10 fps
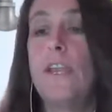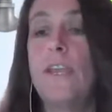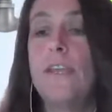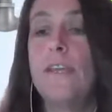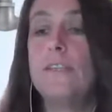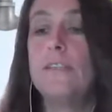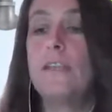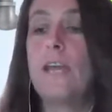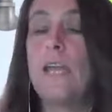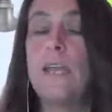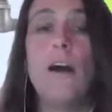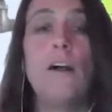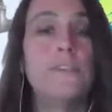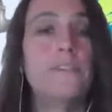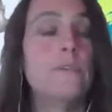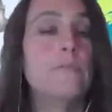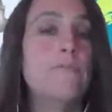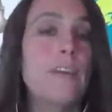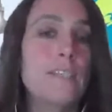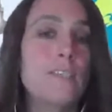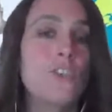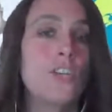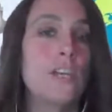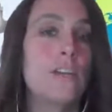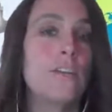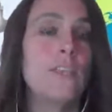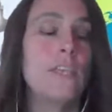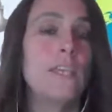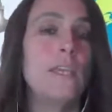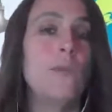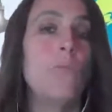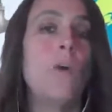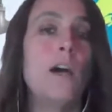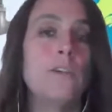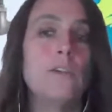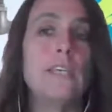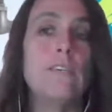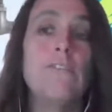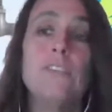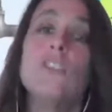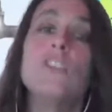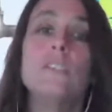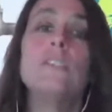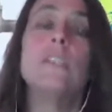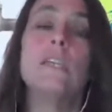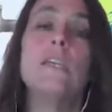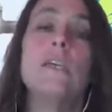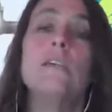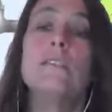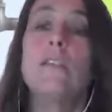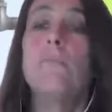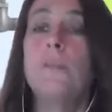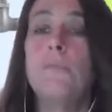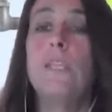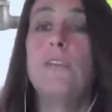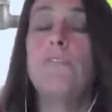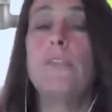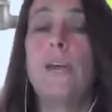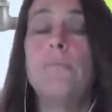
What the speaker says: And I also vice chair the water efficiency subcommittee for that